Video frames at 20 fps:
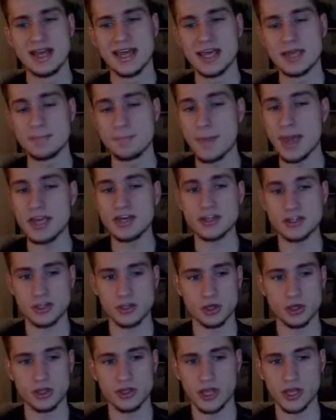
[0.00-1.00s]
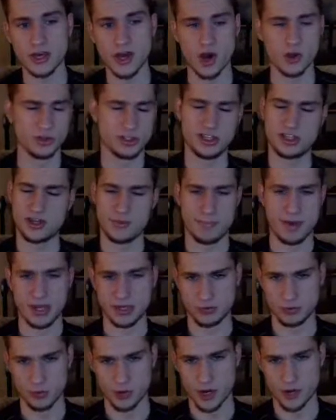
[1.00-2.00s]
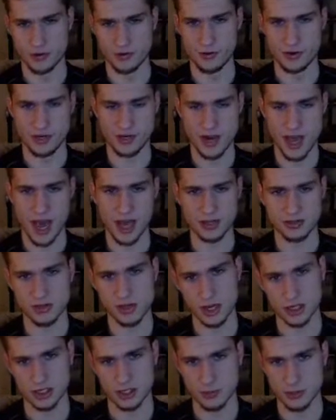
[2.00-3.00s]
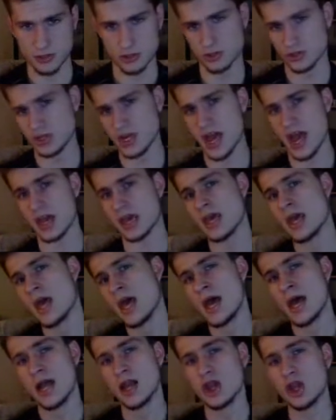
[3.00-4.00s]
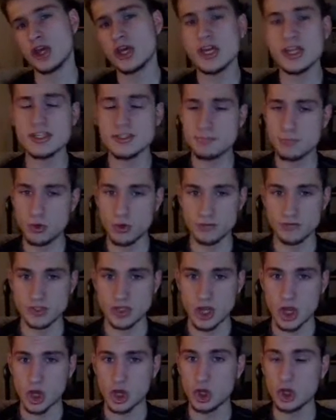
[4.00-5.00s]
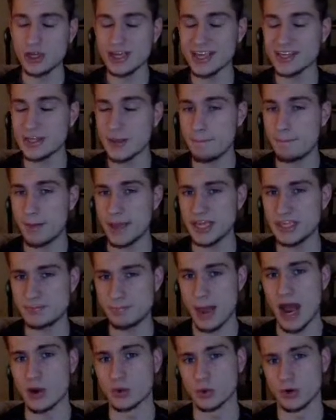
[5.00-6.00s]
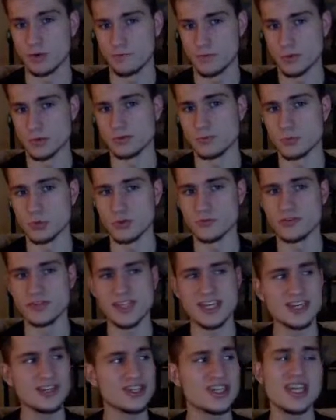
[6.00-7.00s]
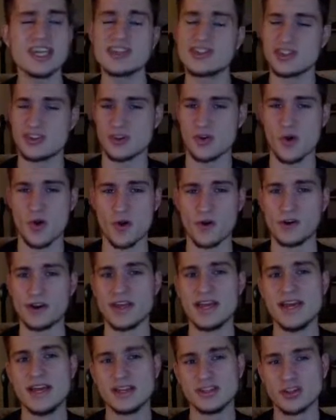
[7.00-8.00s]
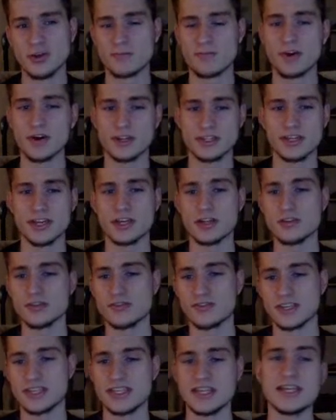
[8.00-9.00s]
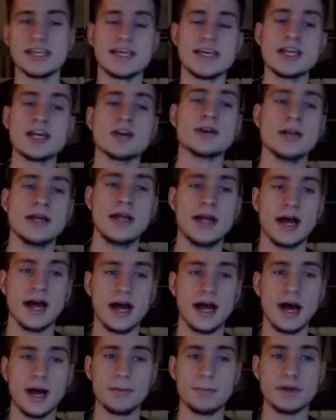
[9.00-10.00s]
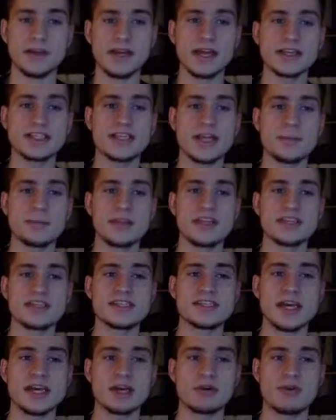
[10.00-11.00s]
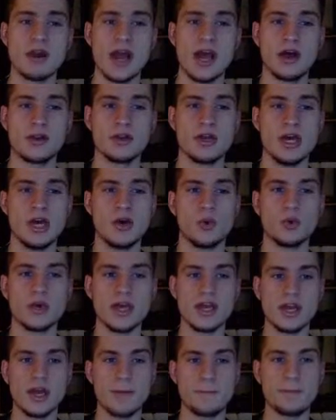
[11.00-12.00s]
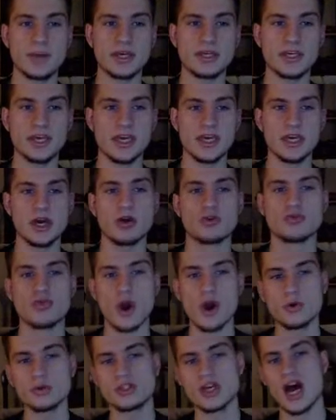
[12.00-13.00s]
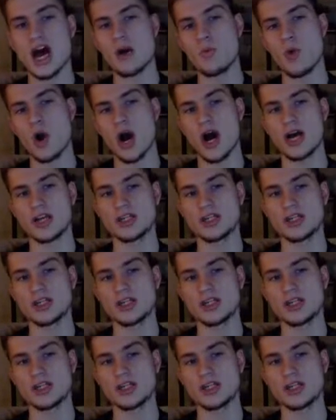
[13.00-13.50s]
it may just look like, oh, it's just a base 100 attack / special attack. Look at its moves. Look at the base power of those moves. They just hit so hard. So I'm very excited to use Victini here. But next up in the second round, we end up picking Rotom